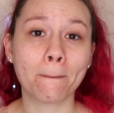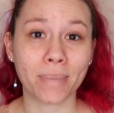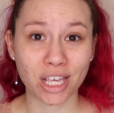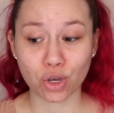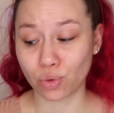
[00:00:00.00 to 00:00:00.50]

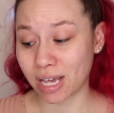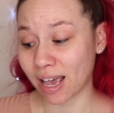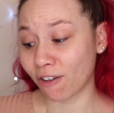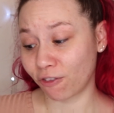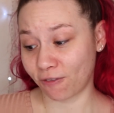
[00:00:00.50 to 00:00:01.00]
Beauty
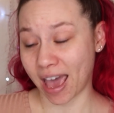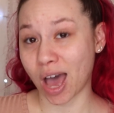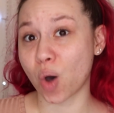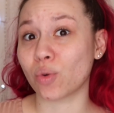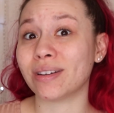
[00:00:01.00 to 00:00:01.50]

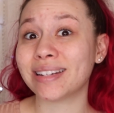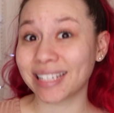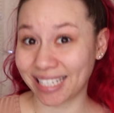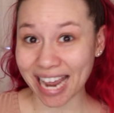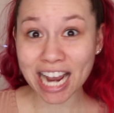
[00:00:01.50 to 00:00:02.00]

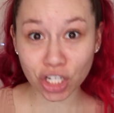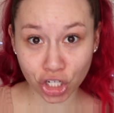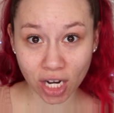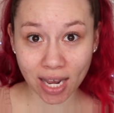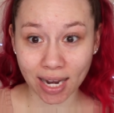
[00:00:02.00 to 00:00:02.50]

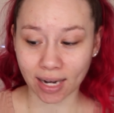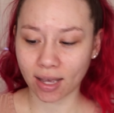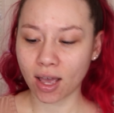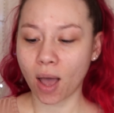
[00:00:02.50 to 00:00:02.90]
foundation.